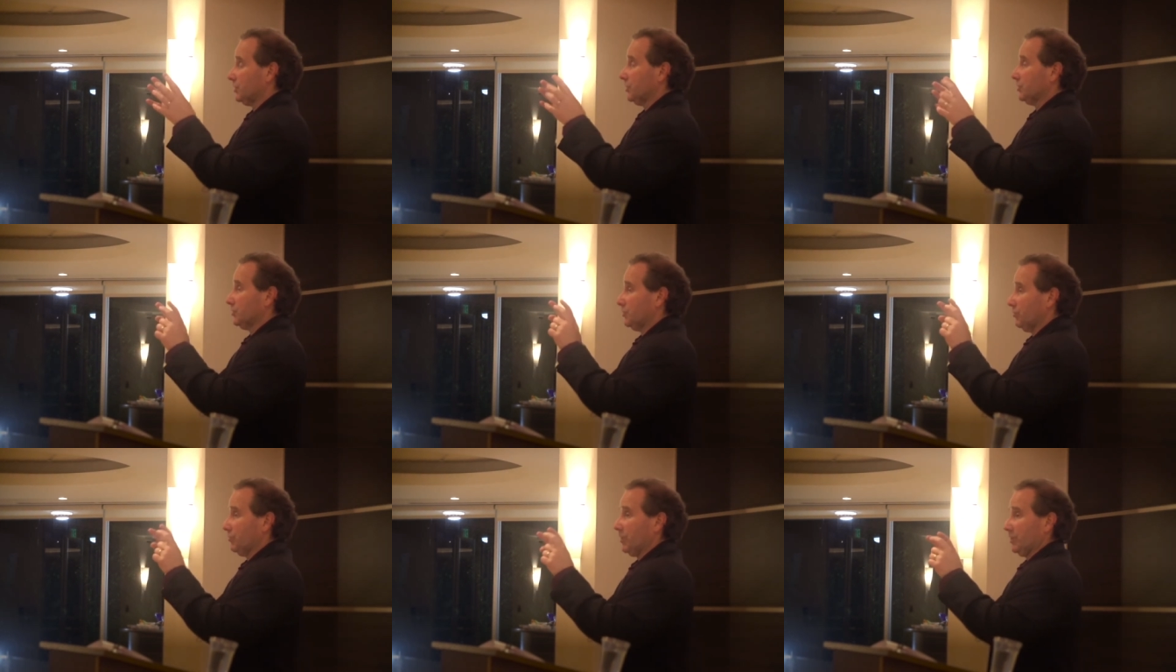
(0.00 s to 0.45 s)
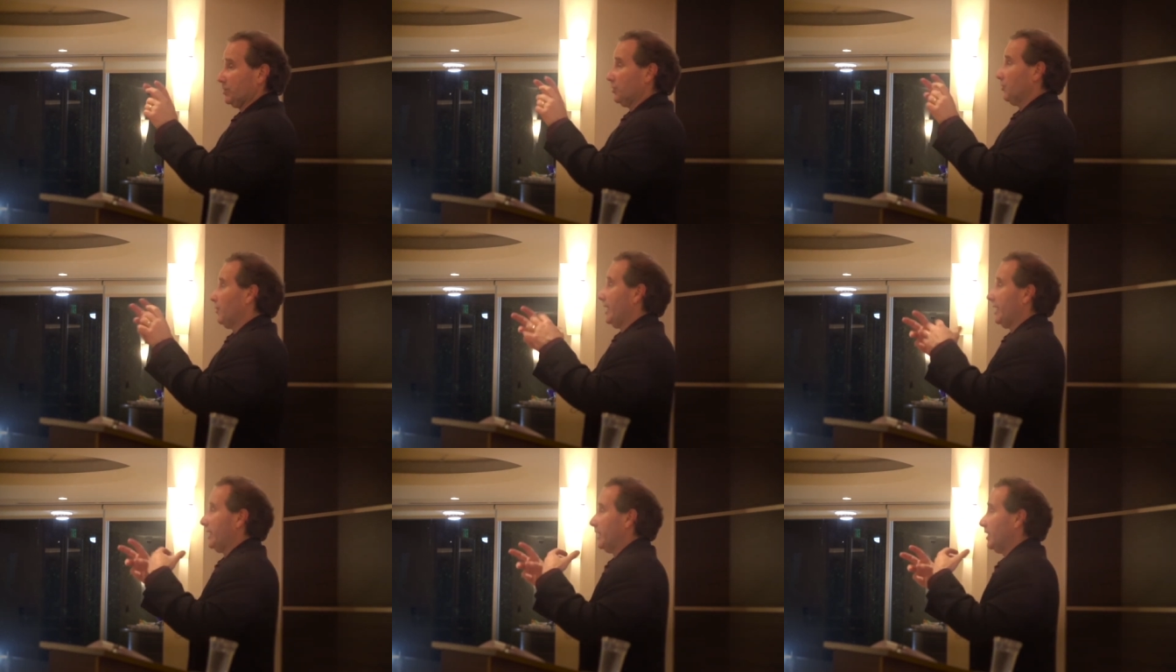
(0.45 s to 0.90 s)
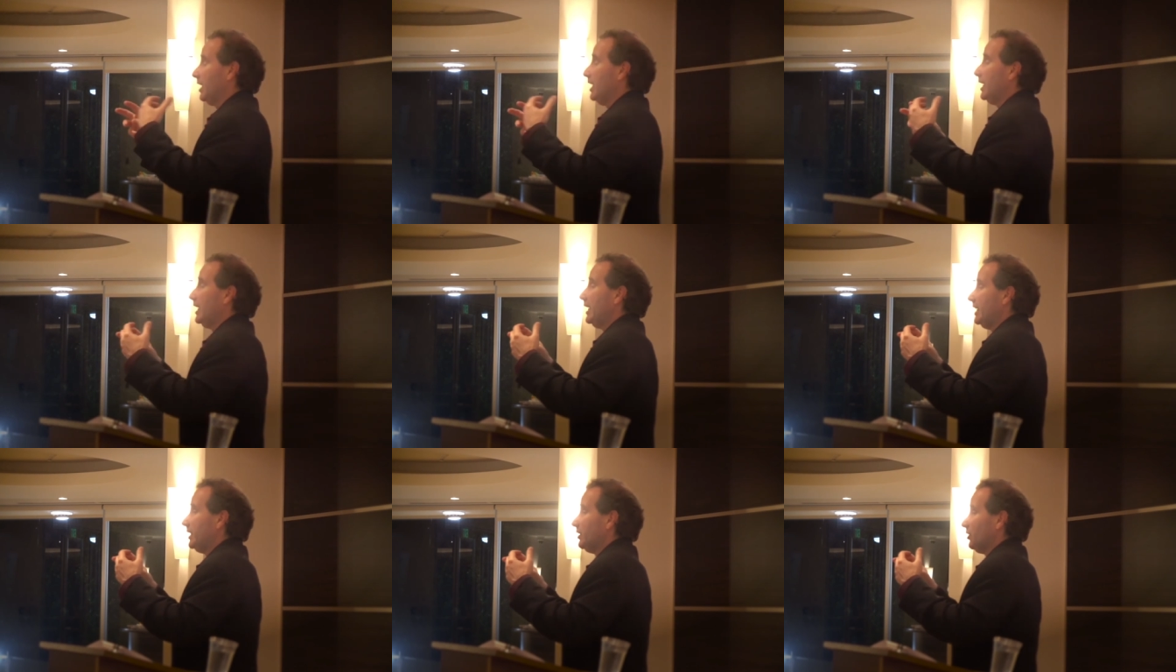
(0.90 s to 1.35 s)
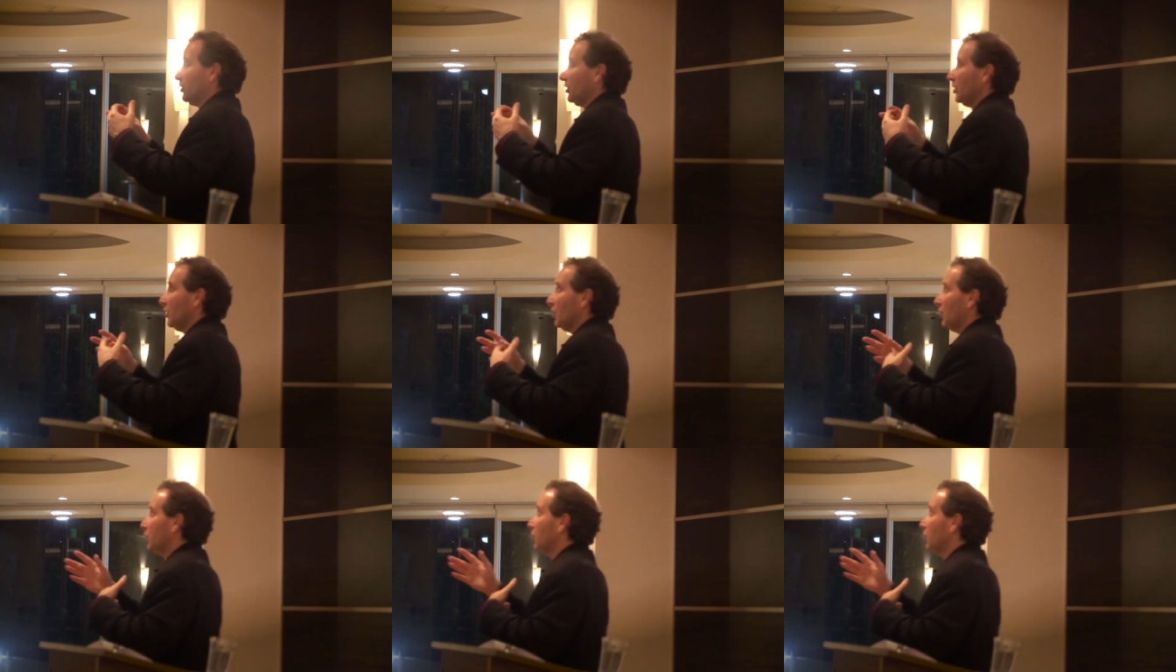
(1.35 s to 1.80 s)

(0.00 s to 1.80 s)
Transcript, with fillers: there's two things. You're writing either